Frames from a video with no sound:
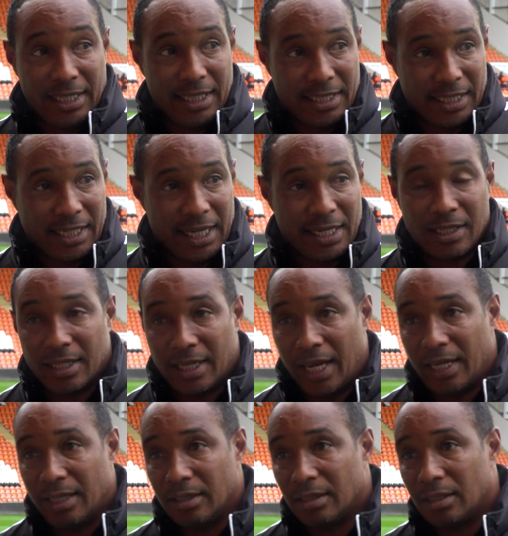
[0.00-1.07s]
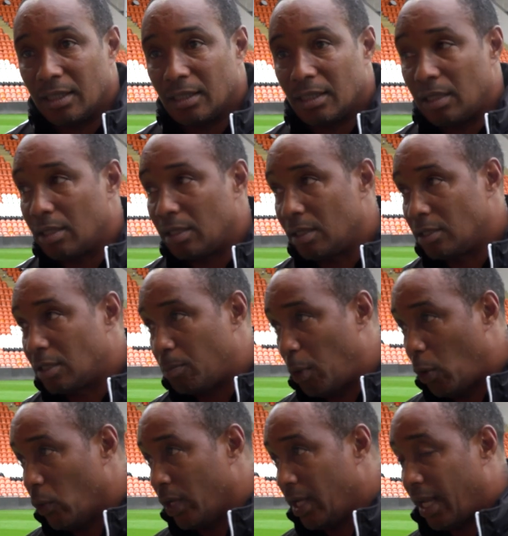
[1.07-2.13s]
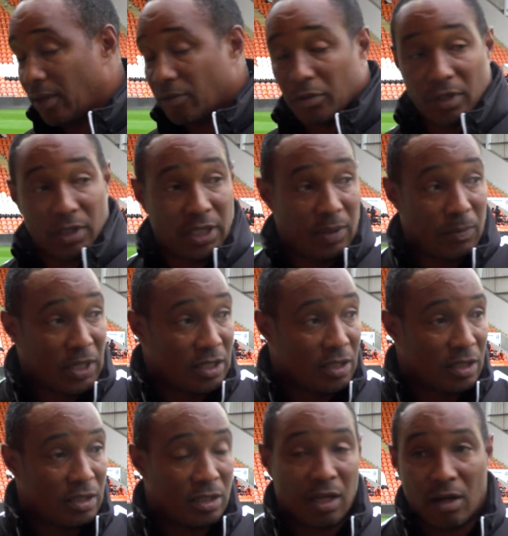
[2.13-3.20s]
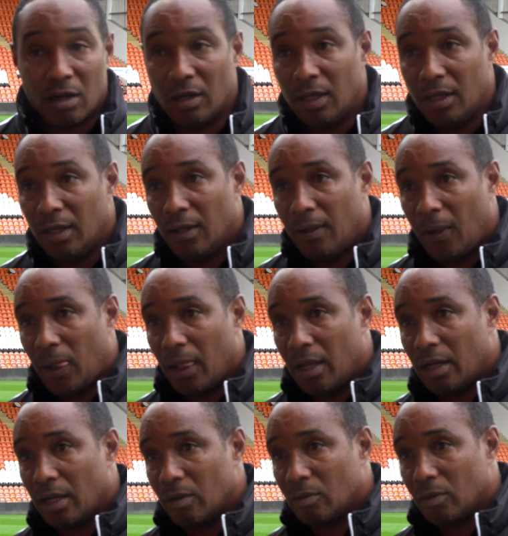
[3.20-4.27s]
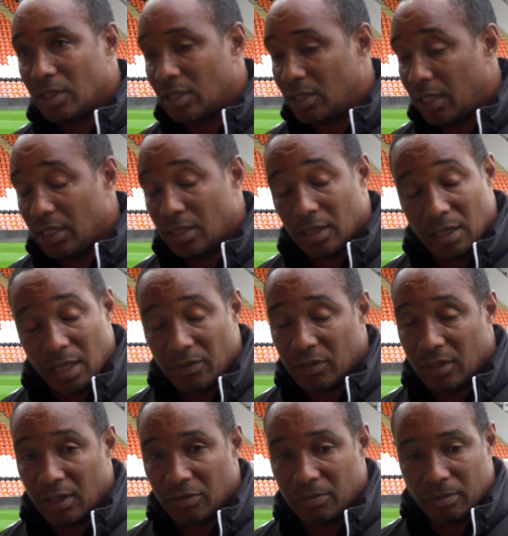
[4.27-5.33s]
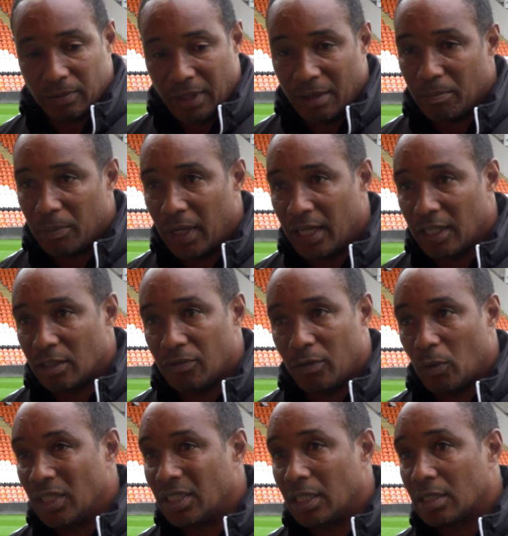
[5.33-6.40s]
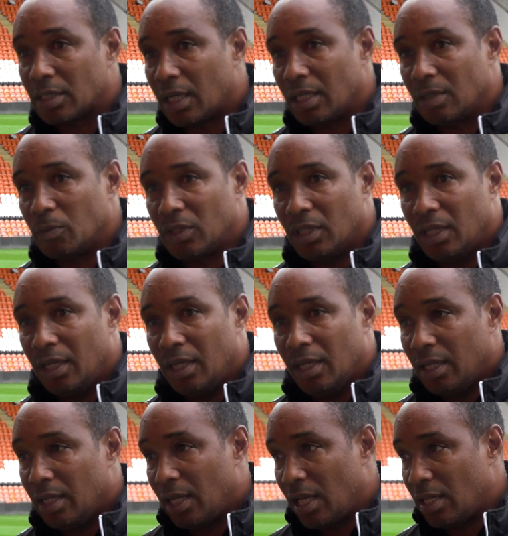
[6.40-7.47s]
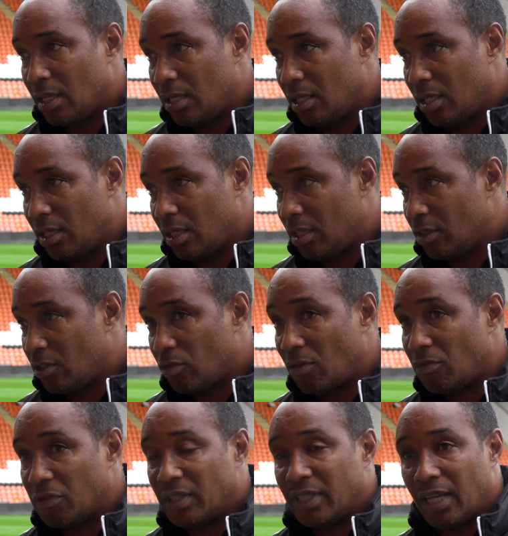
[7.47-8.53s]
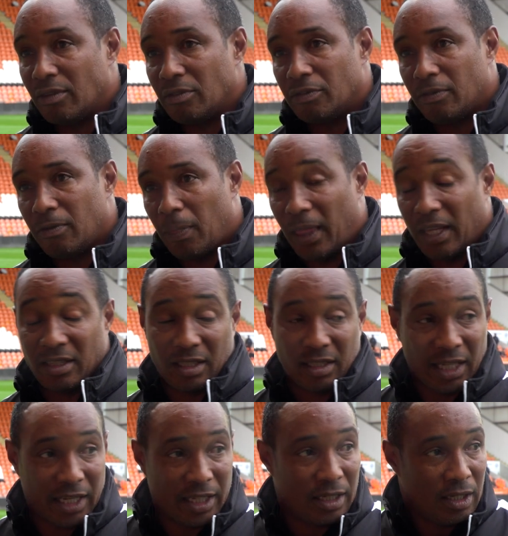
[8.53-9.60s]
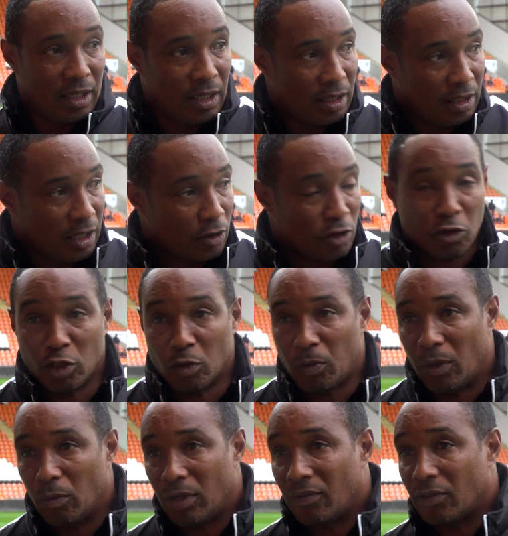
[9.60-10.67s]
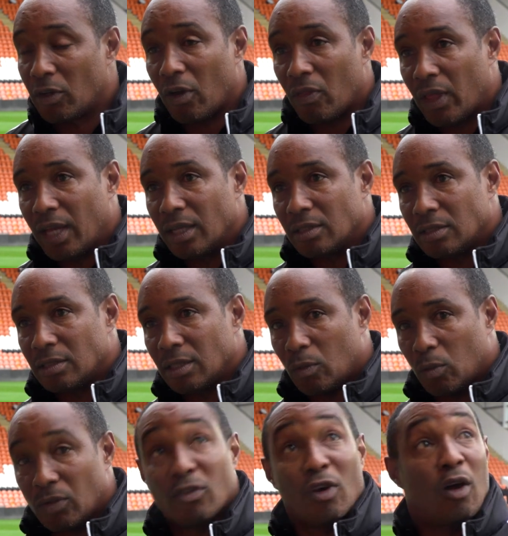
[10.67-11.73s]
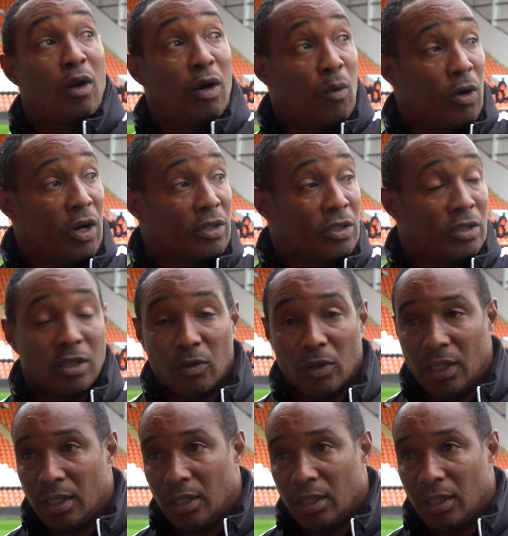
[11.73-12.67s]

is a case of getting a supporting act for the team that's going to start. You know, as I said, it's a tough, tough campaign. It's 46 games, and you need you need strength and depth. And today, no disrespect, we haven't got that. So we've got a lot of work to do.